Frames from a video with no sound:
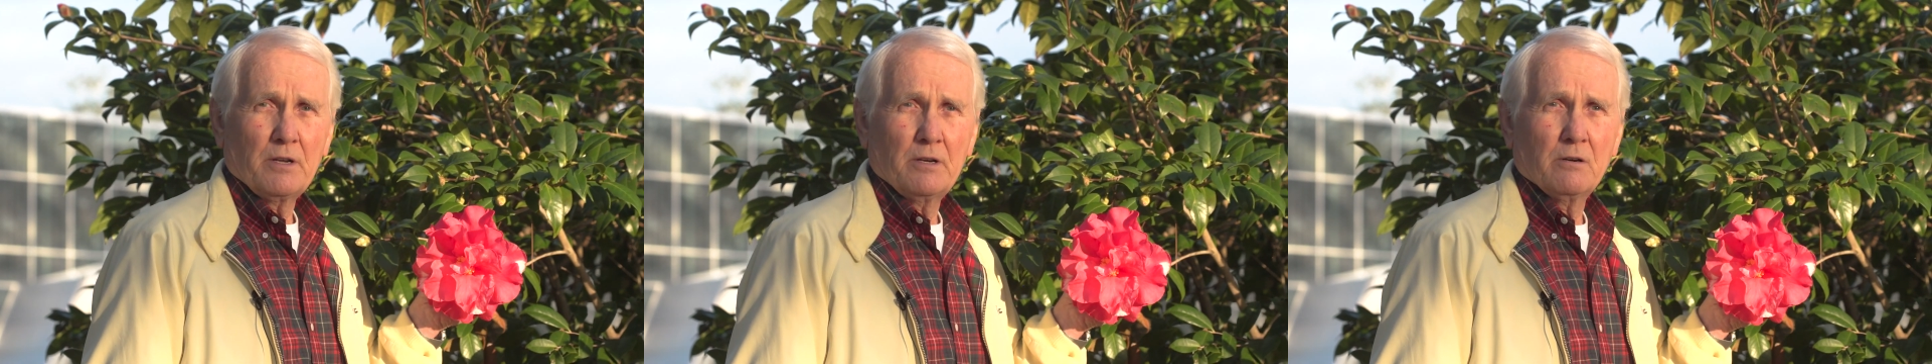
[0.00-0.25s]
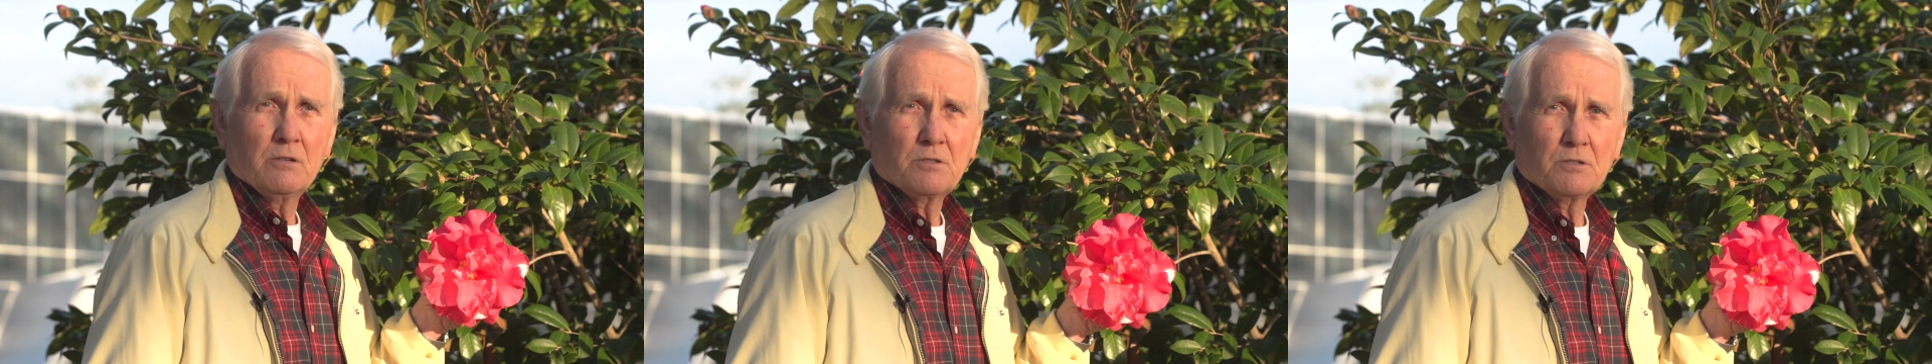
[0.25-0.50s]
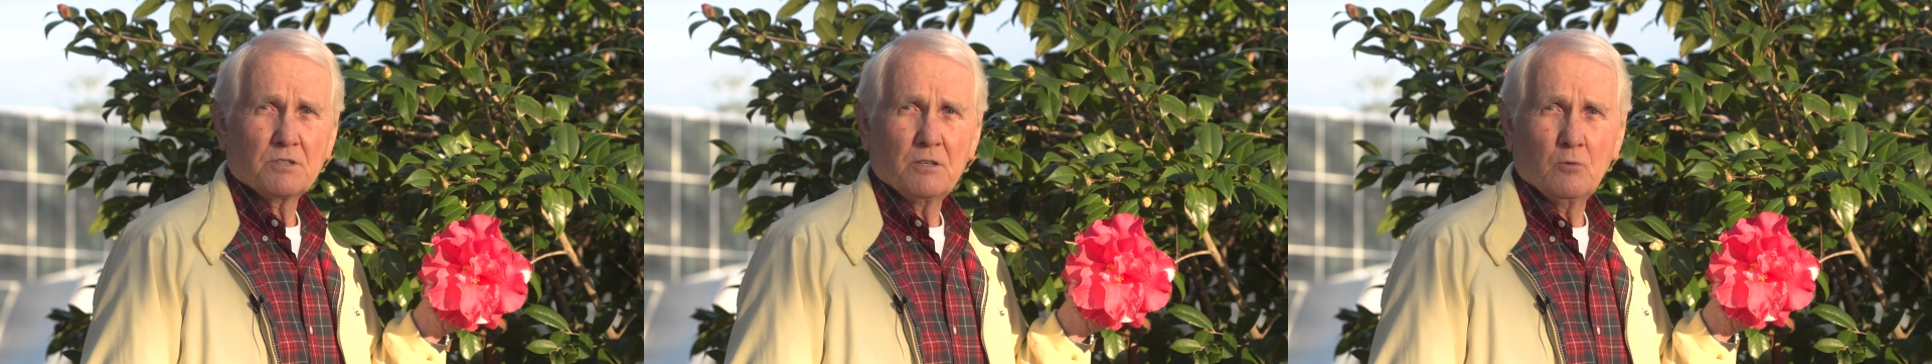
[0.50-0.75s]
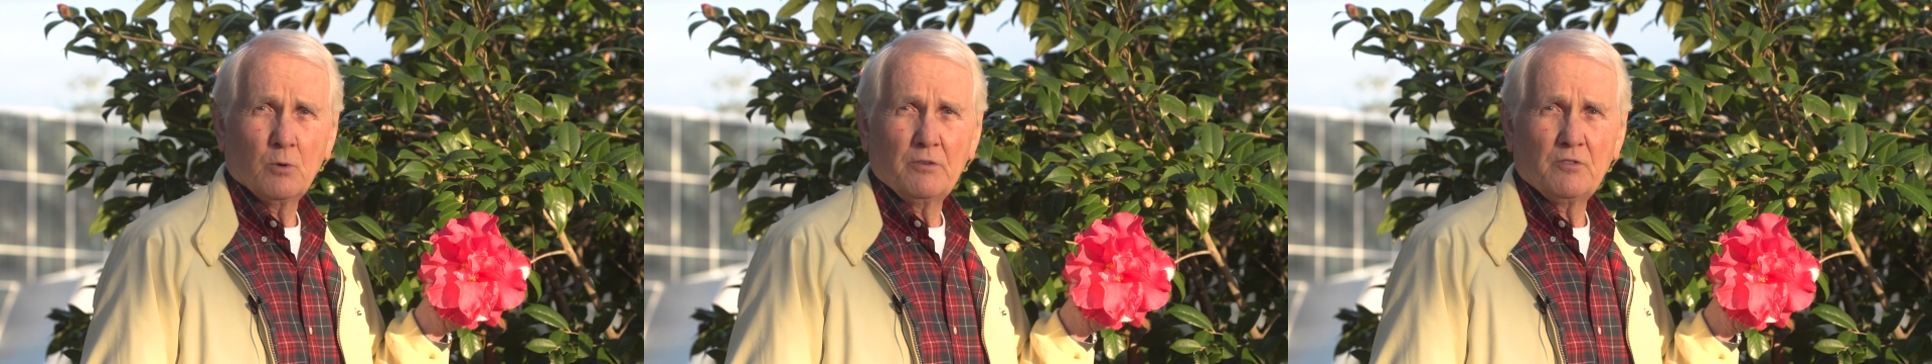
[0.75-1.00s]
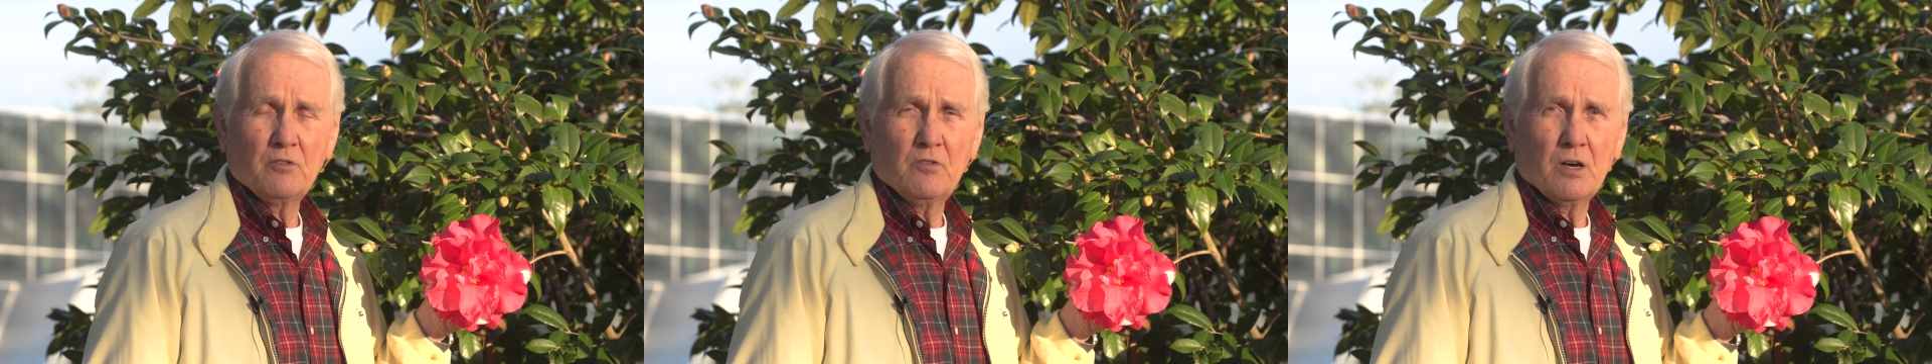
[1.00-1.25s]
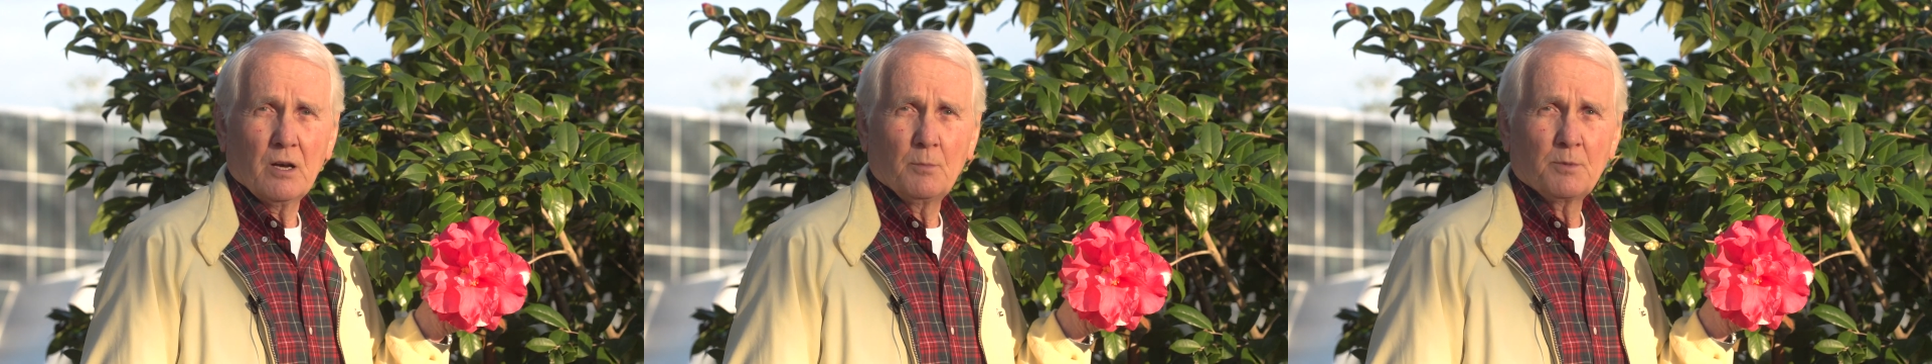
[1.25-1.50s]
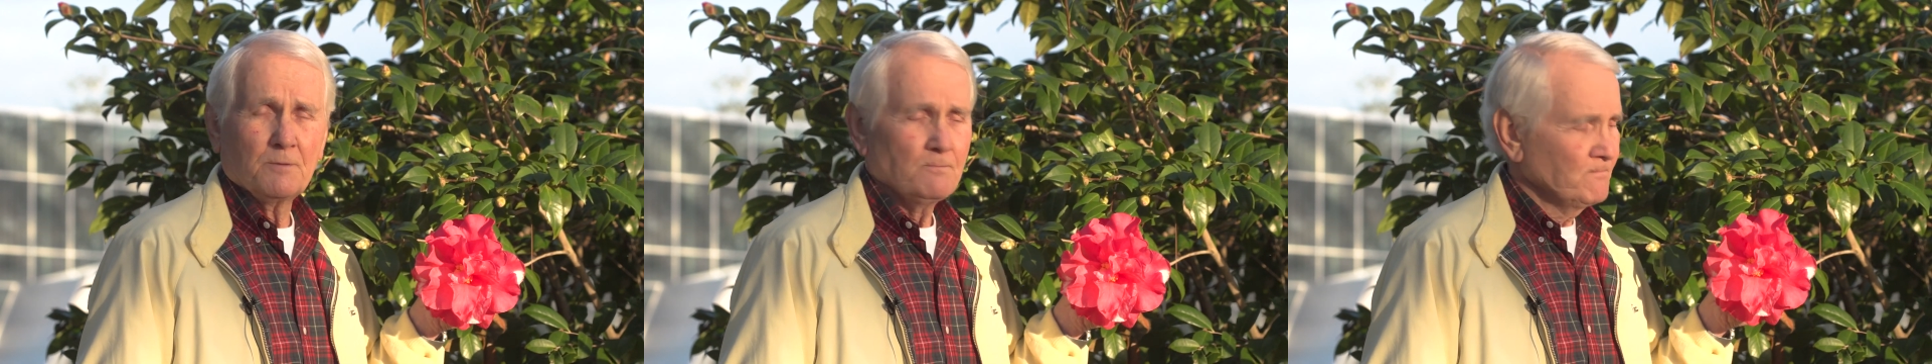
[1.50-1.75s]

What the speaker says: years or so we've developed.